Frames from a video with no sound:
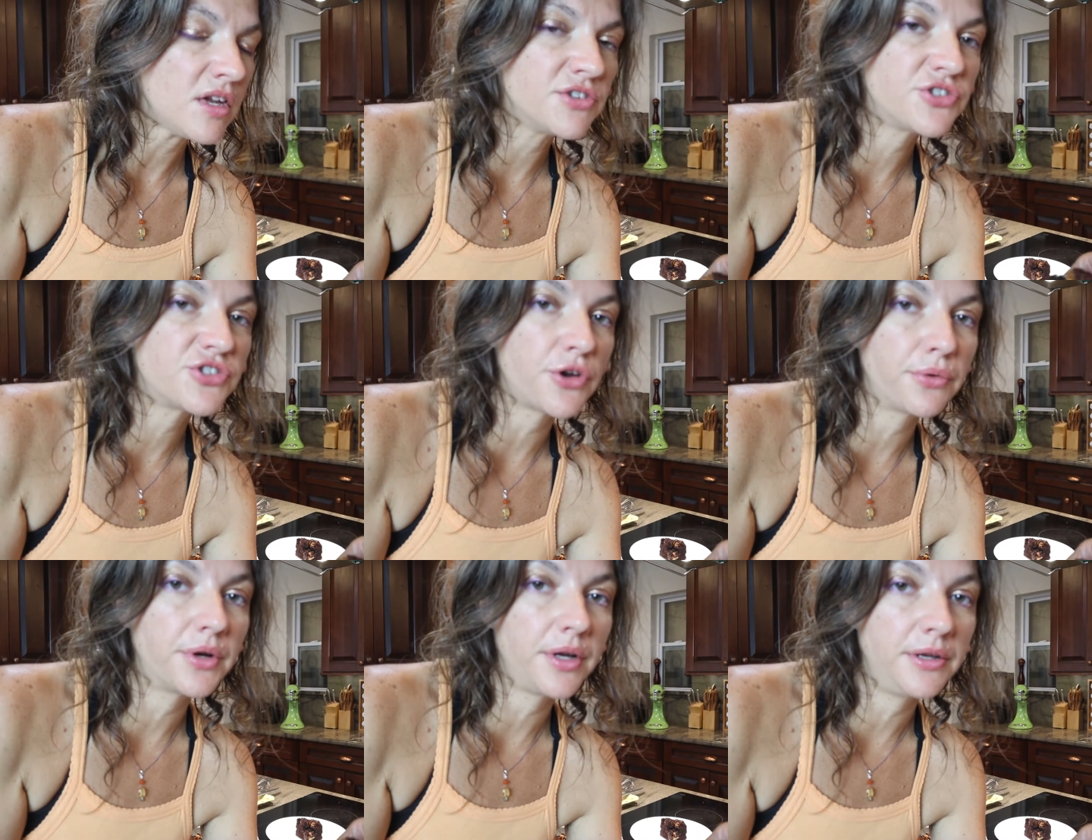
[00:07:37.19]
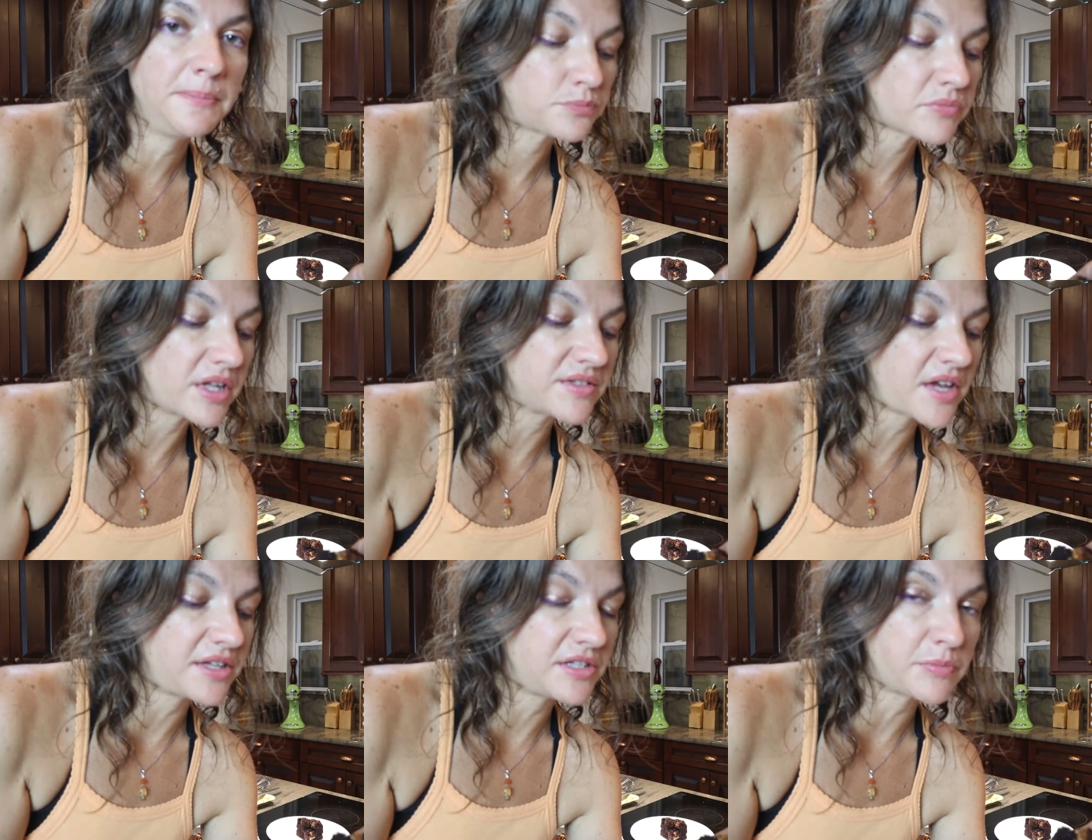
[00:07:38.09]
is so good
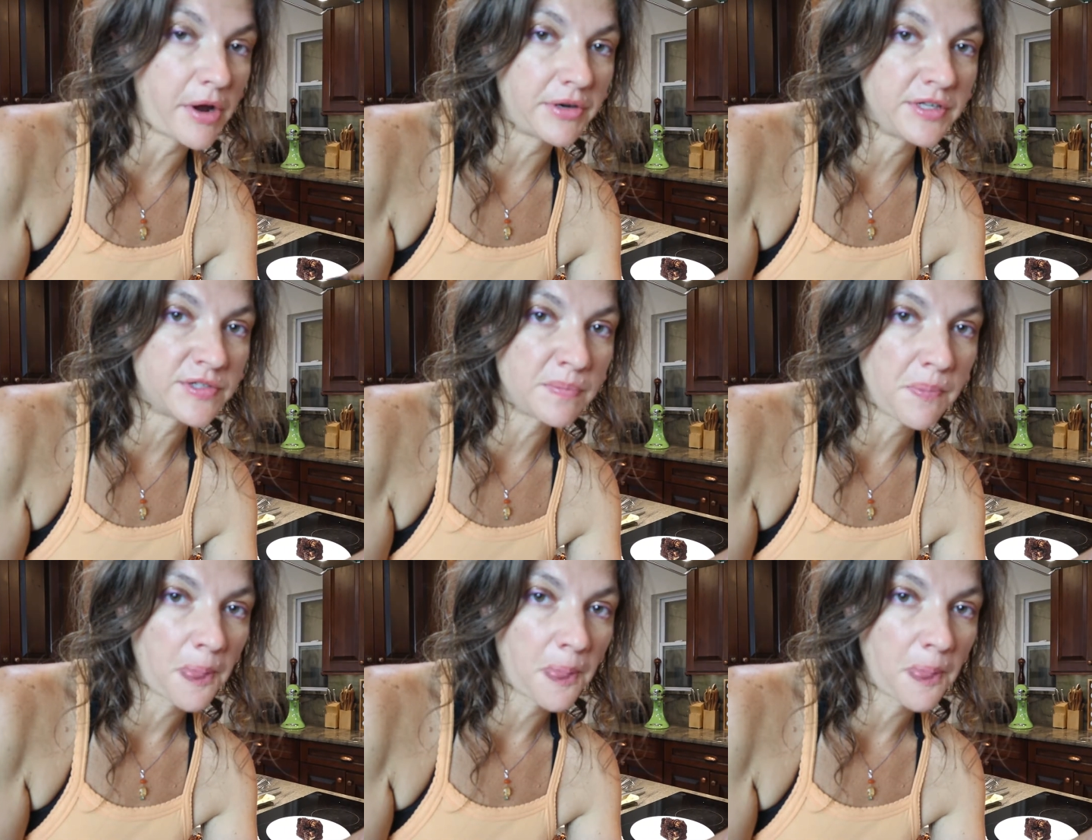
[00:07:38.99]
inside these brownies.